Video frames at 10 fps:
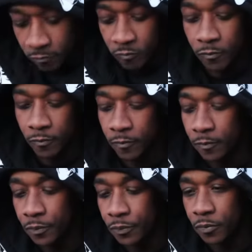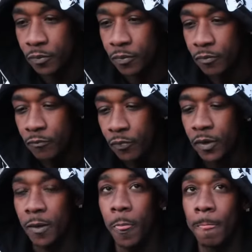Denver hip hop scene? You feel like
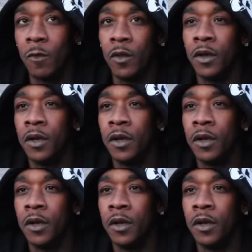we've been growing